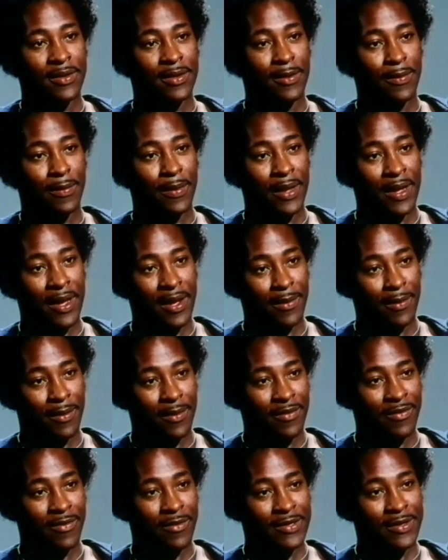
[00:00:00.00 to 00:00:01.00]
to be
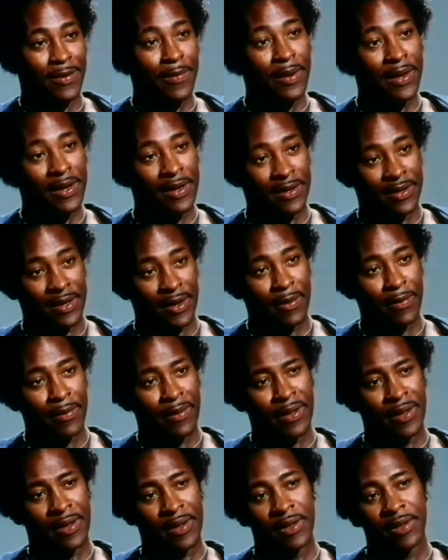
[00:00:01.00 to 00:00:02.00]
able for somebody to tell
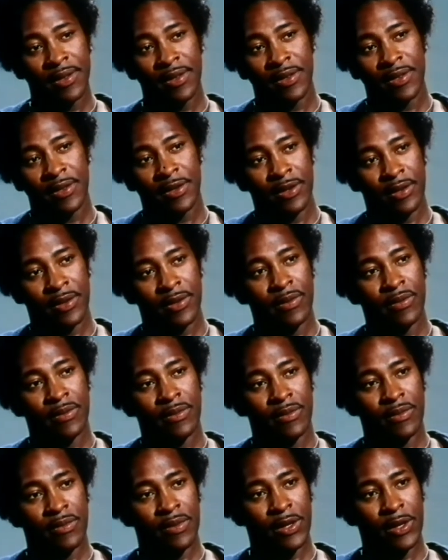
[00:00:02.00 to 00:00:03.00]
me to,
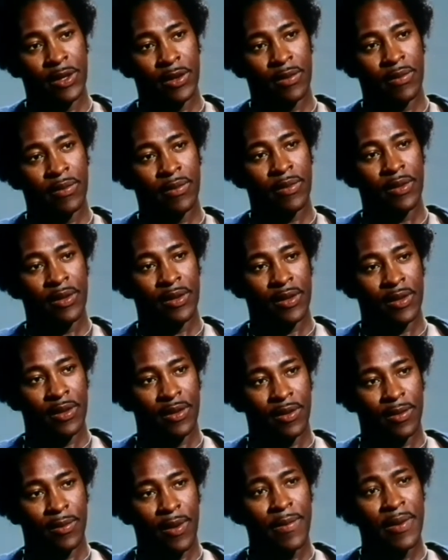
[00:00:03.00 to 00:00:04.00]
you know,
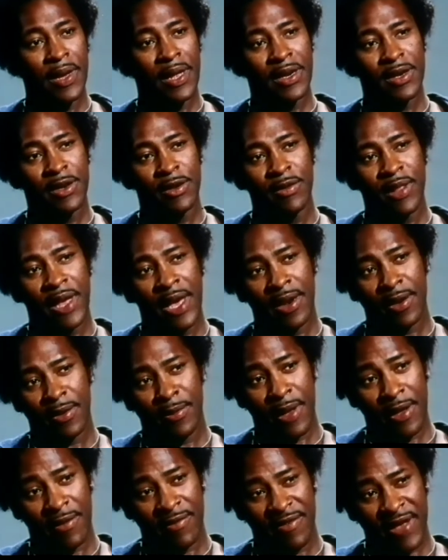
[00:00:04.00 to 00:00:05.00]
maybe how to do that in
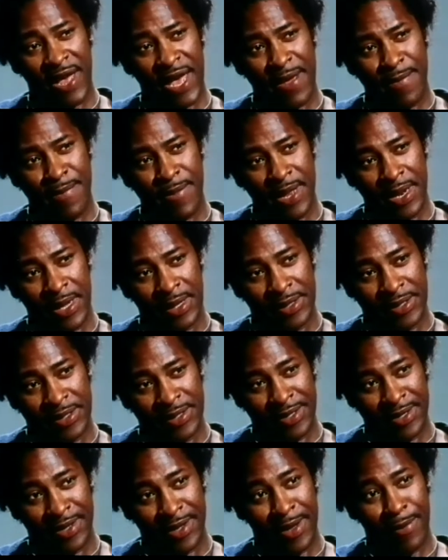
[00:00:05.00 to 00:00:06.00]
about 5
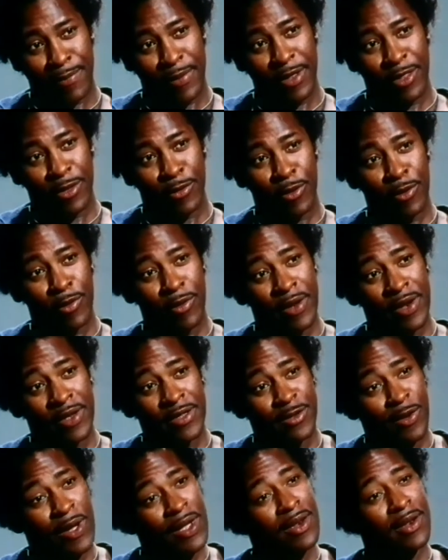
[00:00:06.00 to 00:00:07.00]
minutes and be through with it
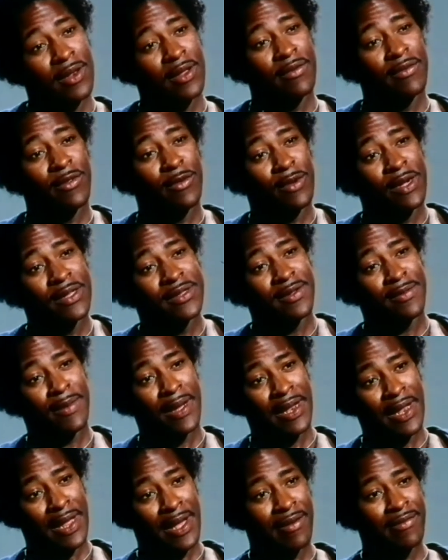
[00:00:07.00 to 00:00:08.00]
so I can live the rest of
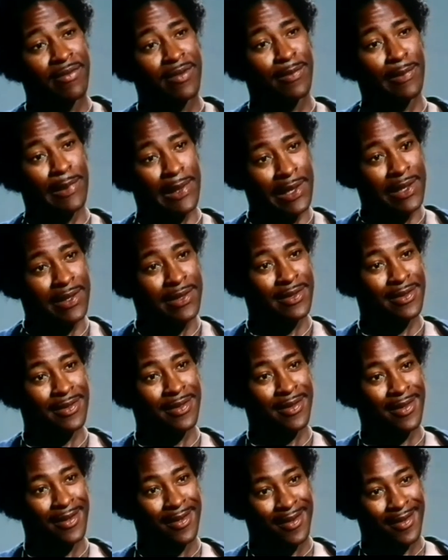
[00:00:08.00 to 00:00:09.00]
my life in peace.
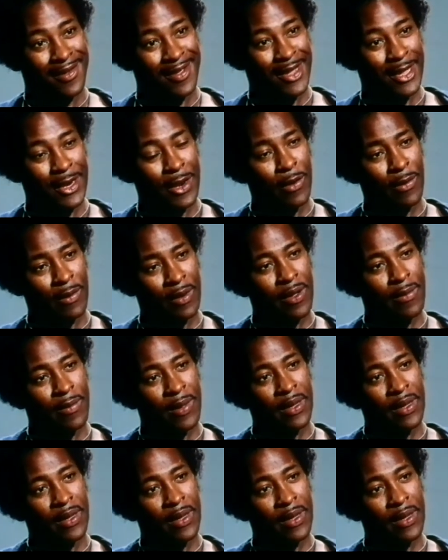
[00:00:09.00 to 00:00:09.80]
You know what I